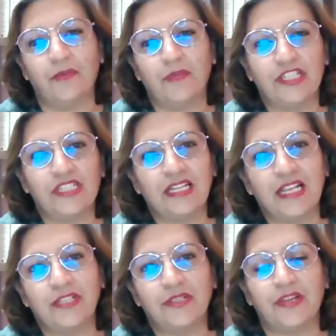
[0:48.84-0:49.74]
we'd just
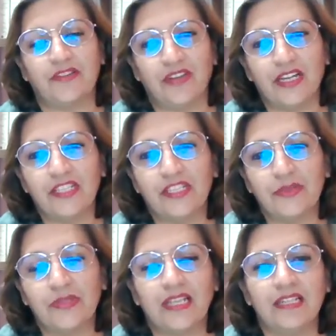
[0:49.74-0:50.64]
like to advise
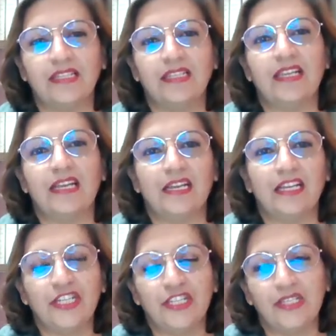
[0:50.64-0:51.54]
you that the
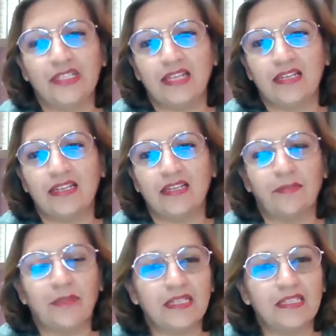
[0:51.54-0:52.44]
issues and
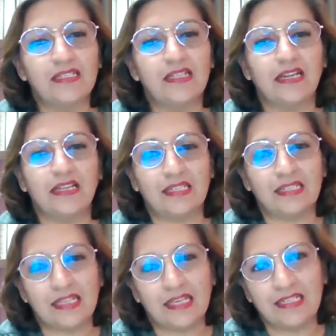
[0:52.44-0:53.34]
matters that are
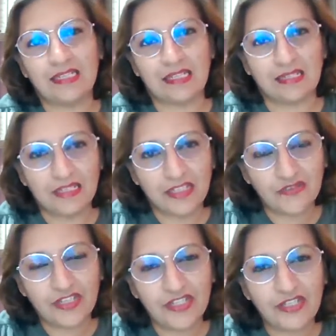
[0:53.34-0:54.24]
discussed in this
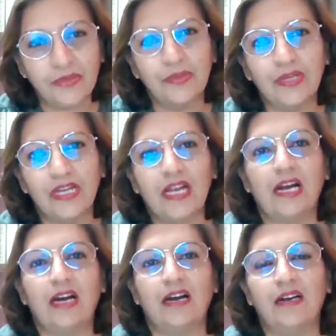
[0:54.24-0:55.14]
video
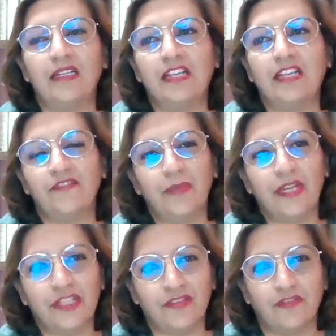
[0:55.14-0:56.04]
are
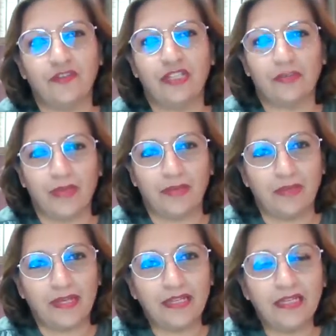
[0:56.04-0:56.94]
information for the
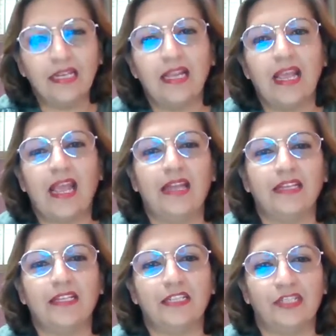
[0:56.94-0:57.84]
public, and
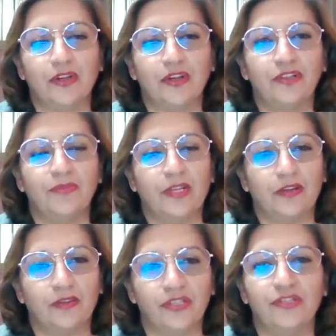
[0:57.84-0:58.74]
it is not to be
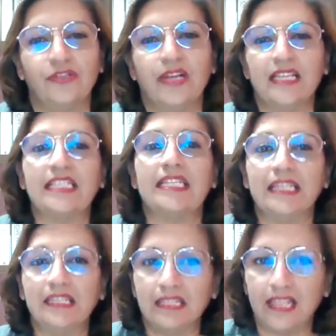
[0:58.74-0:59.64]
construed as
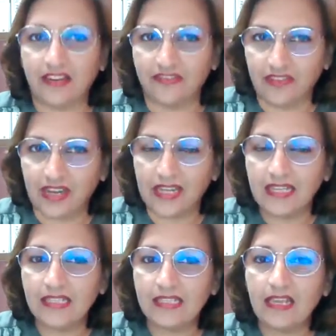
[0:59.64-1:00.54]
legal
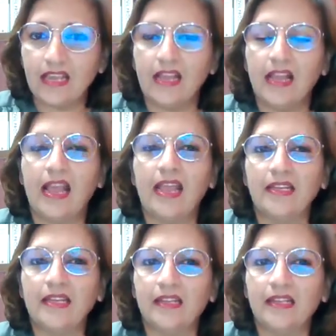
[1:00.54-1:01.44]
advice. Any